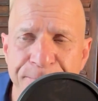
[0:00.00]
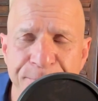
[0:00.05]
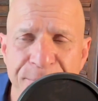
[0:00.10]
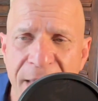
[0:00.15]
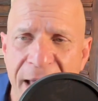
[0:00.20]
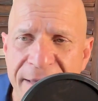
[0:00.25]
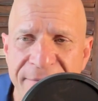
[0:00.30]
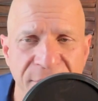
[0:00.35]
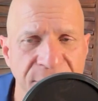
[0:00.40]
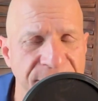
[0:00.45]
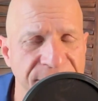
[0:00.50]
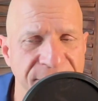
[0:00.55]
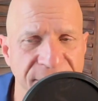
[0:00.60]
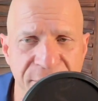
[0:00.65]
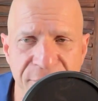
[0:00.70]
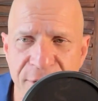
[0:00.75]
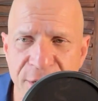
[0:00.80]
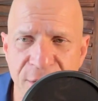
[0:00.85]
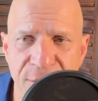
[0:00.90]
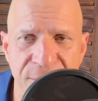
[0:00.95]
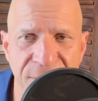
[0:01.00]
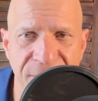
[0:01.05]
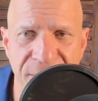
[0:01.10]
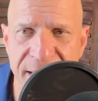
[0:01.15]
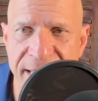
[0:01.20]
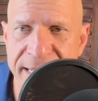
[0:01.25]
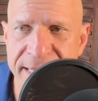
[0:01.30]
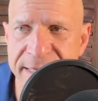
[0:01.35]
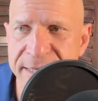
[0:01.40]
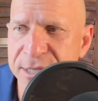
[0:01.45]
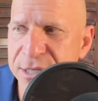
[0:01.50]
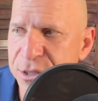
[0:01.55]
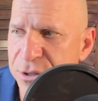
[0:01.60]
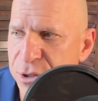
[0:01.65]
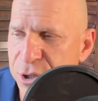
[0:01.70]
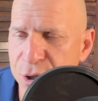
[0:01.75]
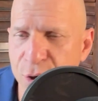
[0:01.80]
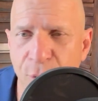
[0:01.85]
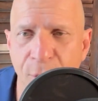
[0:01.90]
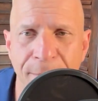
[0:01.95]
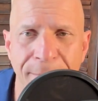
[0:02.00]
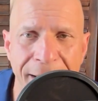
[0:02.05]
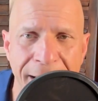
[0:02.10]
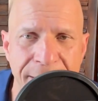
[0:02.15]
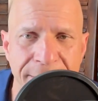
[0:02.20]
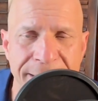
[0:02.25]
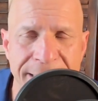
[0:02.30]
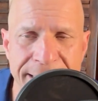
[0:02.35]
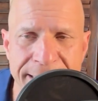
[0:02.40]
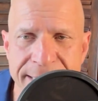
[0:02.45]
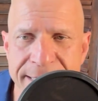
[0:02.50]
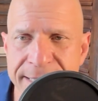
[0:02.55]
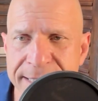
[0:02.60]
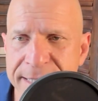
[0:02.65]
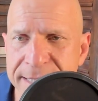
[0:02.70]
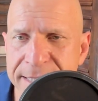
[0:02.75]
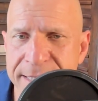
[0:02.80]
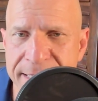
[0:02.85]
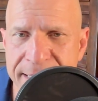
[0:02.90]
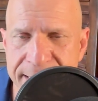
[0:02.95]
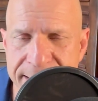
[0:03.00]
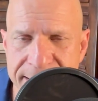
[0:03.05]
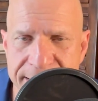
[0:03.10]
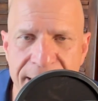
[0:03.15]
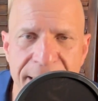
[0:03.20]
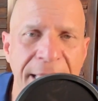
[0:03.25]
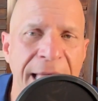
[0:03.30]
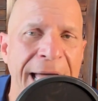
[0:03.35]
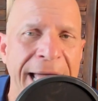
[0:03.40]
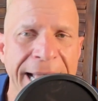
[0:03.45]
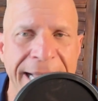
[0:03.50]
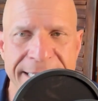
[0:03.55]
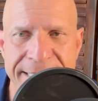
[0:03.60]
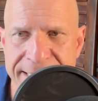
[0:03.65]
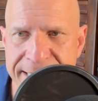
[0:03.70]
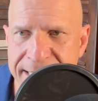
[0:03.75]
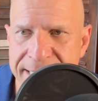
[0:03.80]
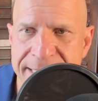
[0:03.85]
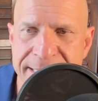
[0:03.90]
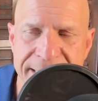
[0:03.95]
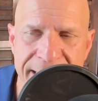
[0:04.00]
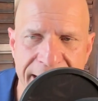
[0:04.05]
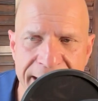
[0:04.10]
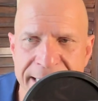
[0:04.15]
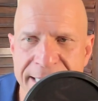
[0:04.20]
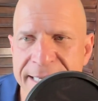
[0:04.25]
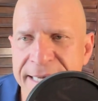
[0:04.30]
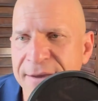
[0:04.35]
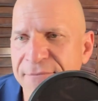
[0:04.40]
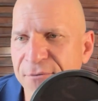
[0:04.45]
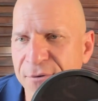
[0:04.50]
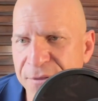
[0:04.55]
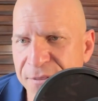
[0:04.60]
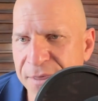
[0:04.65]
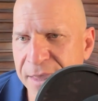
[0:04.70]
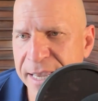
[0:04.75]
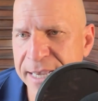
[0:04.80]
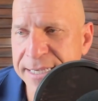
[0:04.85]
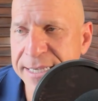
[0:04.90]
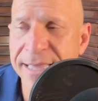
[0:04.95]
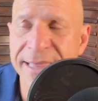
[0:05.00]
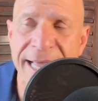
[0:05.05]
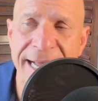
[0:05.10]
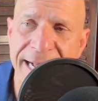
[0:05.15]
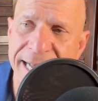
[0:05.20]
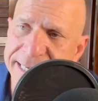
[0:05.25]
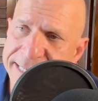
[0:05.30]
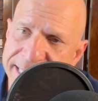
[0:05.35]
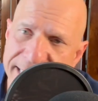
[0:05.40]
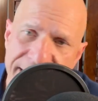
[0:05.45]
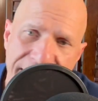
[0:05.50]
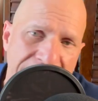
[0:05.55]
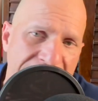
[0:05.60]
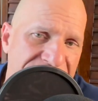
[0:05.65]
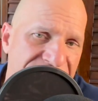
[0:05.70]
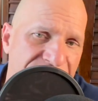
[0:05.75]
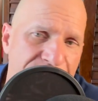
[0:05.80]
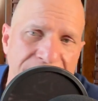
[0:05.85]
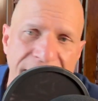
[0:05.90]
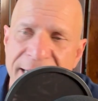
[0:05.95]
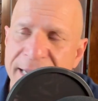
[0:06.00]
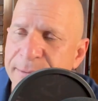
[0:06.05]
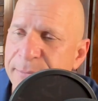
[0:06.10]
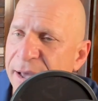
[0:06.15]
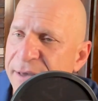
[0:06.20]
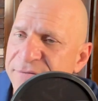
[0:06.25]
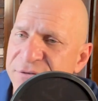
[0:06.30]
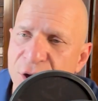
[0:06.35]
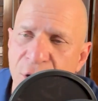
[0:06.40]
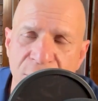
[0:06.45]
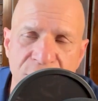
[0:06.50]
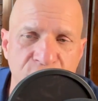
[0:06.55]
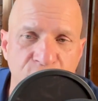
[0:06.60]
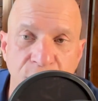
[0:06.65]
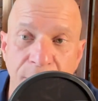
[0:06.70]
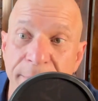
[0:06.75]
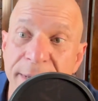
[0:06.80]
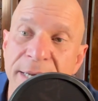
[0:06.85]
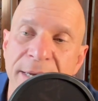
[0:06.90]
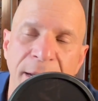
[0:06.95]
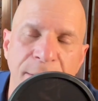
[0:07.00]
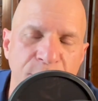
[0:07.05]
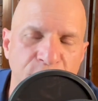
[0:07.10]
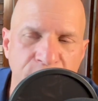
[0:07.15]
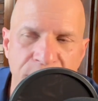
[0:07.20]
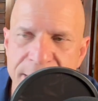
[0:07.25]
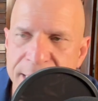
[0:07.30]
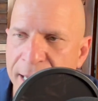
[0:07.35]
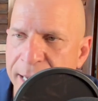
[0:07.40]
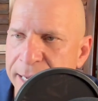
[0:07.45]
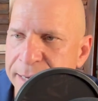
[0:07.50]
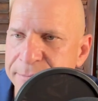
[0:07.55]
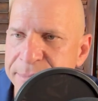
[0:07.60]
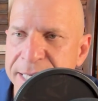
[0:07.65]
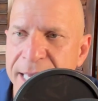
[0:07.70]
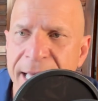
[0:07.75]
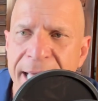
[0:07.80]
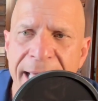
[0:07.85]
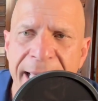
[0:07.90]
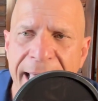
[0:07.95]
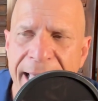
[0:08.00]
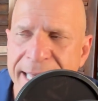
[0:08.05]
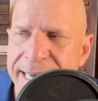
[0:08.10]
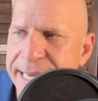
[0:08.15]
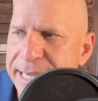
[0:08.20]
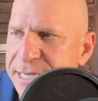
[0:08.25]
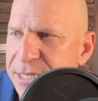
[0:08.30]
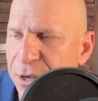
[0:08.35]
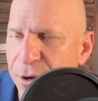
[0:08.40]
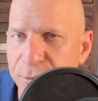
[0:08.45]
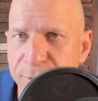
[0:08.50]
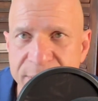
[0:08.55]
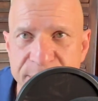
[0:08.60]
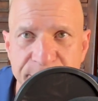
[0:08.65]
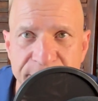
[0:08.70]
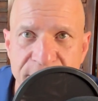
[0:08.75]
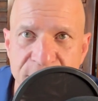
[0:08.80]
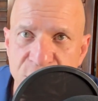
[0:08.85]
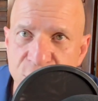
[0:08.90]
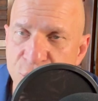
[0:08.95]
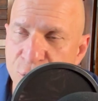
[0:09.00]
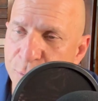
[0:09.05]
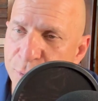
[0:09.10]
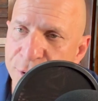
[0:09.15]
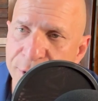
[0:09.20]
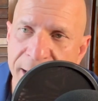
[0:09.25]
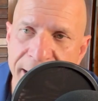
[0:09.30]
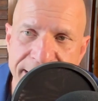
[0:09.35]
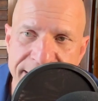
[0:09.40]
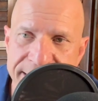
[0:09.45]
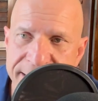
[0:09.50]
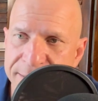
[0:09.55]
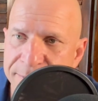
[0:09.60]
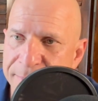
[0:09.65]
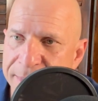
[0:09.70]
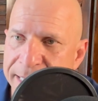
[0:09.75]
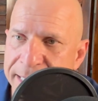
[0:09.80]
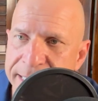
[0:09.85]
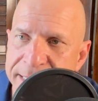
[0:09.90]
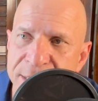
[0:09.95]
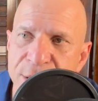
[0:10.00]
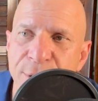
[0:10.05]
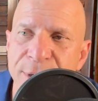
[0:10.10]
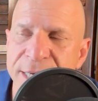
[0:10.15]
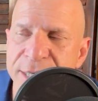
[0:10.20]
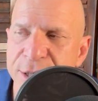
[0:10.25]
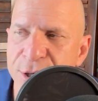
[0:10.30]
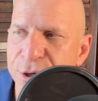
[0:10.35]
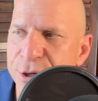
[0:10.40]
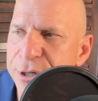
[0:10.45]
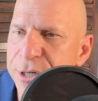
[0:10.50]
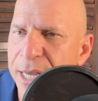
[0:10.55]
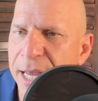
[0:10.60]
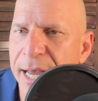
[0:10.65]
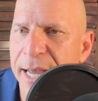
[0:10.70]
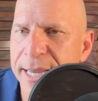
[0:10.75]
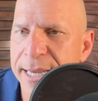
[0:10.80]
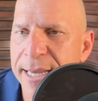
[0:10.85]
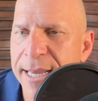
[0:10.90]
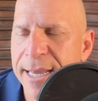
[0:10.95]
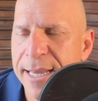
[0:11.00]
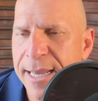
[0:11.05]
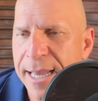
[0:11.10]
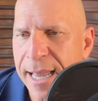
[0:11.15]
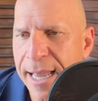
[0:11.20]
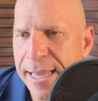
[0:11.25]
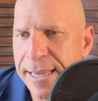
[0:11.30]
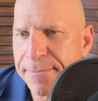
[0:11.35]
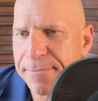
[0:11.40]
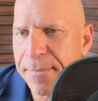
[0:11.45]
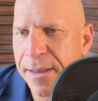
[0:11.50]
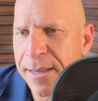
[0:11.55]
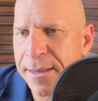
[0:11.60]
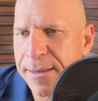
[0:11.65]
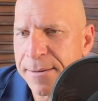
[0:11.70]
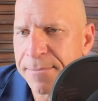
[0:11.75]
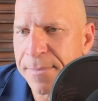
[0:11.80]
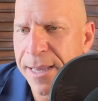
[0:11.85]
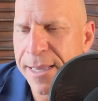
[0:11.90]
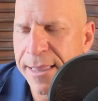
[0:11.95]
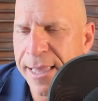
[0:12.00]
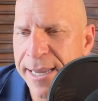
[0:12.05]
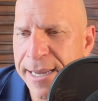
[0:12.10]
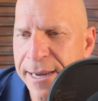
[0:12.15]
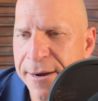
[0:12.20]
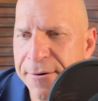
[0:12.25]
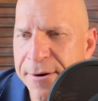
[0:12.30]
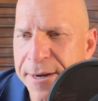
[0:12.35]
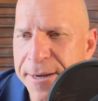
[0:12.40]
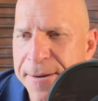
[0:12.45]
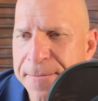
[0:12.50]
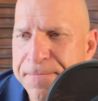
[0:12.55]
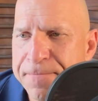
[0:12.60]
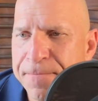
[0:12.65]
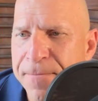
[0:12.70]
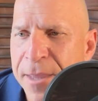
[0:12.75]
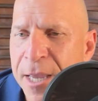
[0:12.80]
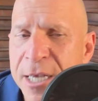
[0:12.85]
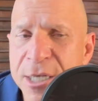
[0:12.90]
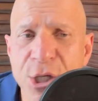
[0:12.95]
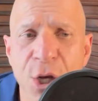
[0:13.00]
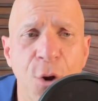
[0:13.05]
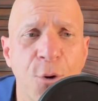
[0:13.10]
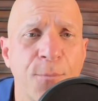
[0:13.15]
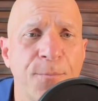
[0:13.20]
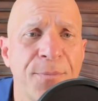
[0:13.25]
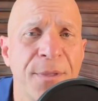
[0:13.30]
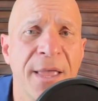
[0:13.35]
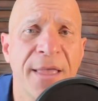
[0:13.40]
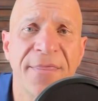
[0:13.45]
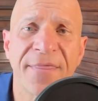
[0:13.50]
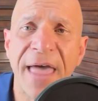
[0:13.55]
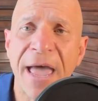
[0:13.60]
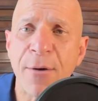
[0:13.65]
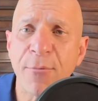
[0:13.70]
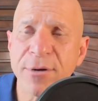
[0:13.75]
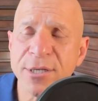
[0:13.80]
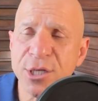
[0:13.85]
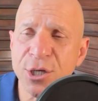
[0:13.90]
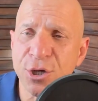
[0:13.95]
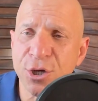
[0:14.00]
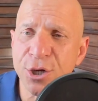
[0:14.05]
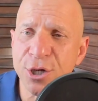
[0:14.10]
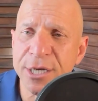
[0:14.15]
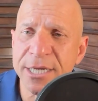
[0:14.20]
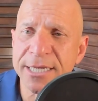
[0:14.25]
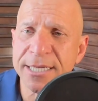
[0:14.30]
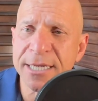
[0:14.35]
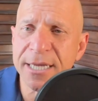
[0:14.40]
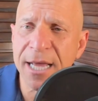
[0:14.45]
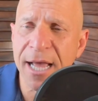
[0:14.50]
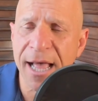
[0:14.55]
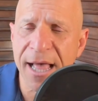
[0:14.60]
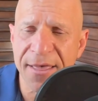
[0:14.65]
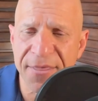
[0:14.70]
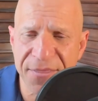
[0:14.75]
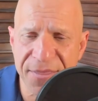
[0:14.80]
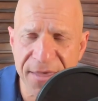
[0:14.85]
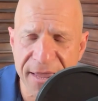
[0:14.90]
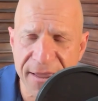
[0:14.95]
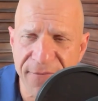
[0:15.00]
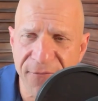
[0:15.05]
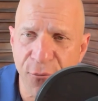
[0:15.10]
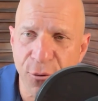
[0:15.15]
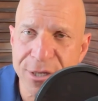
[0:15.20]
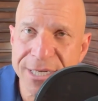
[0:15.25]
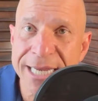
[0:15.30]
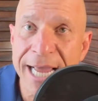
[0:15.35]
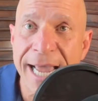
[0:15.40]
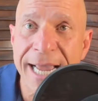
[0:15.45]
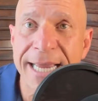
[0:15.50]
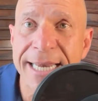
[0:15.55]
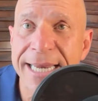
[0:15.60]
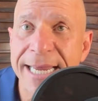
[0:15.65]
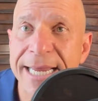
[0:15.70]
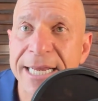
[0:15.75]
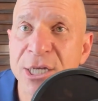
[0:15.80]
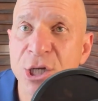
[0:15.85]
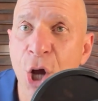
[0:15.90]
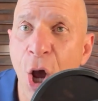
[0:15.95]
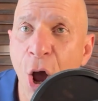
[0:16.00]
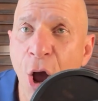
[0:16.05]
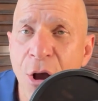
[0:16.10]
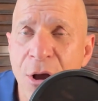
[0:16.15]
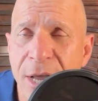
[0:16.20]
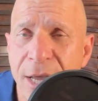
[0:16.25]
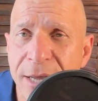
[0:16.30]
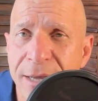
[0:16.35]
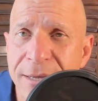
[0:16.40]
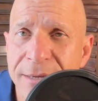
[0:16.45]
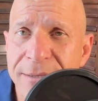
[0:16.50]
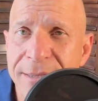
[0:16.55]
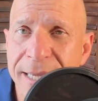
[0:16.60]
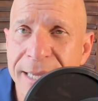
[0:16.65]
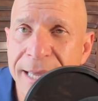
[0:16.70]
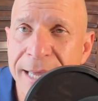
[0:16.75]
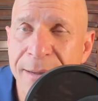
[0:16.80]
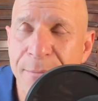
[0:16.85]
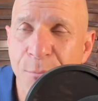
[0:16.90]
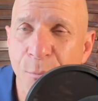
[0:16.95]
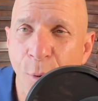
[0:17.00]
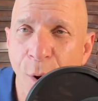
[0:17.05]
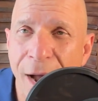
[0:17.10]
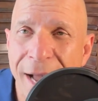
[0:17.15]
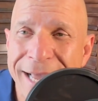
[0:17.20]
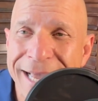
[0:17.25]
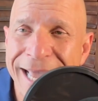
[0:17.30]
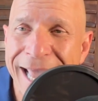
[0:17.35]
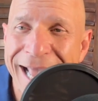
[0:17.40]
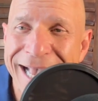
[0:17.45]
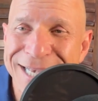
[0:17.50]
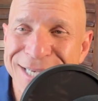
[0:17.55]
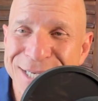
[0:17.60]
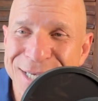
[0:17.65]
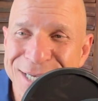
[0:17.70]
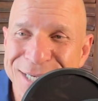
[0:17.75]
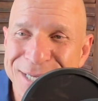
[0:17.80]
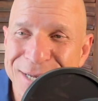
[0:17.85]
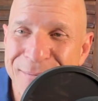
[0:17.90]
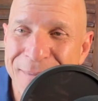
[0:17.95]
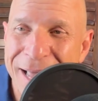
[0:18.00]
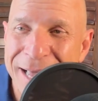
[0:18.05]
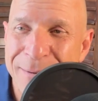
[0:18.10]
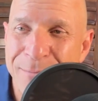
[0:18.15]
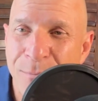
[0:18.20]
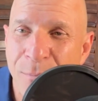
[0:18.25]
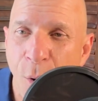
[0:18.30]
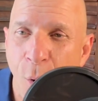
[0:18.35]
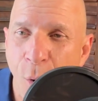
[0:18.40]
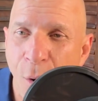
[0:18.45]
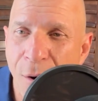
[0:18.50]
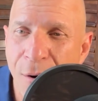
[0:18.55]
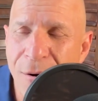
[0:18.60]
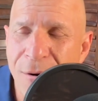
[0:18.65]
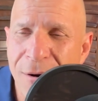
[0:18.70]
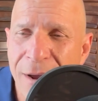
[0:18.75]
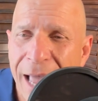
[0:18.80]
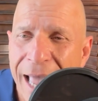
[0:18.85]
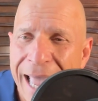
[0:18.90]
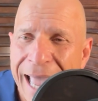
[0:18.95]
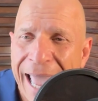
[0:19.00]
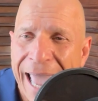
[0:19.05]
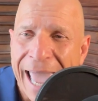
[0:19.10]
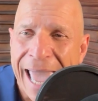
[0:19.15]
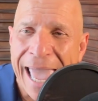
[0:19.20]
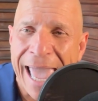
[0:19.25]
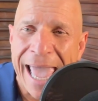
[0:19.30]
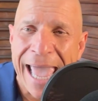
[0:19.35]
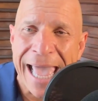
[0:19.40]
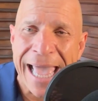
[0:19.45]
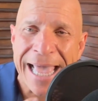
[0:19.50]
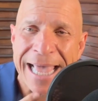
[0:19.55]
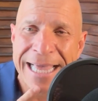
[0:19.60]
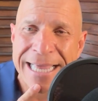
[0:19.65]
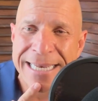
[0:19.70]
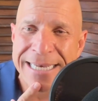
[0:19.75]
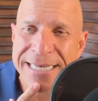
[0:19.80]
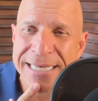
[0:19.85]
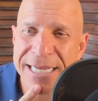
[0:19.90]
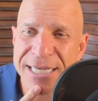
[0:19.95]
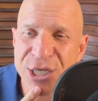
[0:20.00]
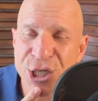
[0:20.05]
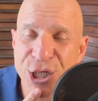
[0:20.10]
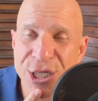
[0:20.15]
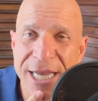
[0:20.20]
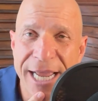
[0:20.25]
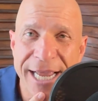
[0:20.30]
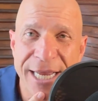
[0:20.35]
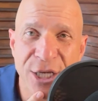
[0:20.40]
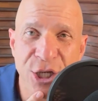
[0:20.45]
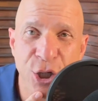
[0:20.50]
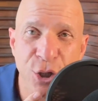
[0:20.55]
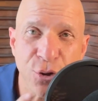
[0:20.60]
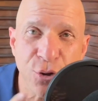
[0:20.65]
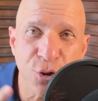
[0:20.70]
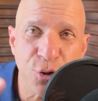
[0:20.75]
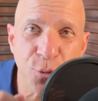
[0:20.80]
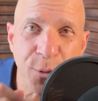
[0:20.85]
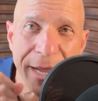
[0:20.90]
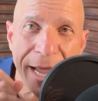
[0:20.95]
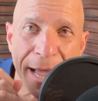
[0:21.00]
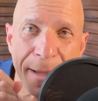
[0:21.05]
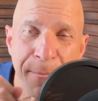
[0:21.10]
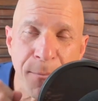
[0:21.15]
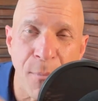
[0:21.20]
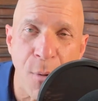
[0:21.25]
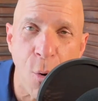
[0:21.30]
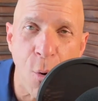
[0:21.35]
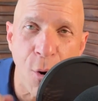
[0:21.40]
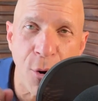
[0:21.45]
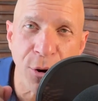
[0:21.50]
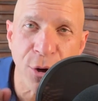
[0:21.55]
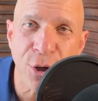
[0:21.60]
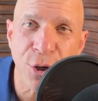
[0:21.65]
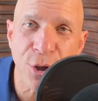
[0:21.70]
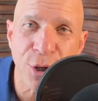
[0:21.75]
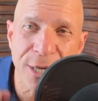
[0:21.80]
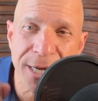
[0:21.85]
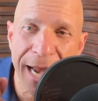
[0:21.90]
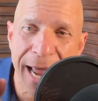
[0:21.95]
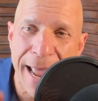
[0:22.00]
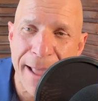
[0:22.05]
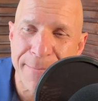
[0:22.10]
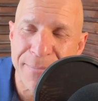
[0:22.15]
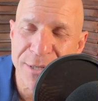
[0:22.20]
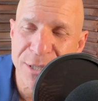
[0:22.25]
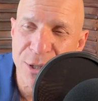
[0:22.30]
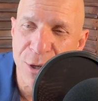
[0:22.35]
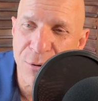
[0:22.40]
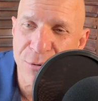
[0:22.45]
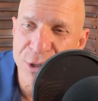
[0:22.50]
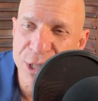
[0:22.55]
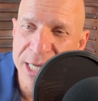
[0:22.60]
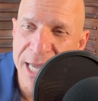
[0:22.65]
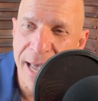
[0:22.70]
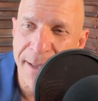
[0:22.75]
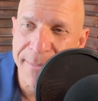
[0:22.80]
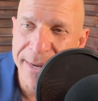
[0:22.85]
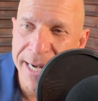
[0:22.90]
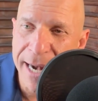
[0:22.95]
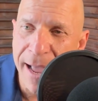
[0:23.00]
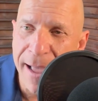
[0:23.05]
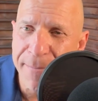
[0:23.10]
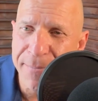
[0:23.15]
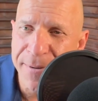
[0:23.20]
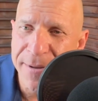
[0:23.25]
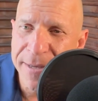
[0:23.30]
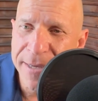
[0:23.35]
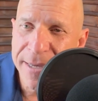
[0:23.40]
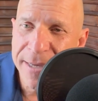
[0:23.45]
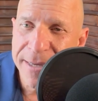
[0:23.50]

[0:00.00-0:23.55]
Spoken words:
I've heard very good things, about his class and different things. And like I said, I've met him. I've talked to him a number of times, and he's always been super nice to me. And so he's a good guy. I like Erik. So that was a good thing for Technique Talk, the MYK system, and more. And stay tuned. We got more good episodes coming up.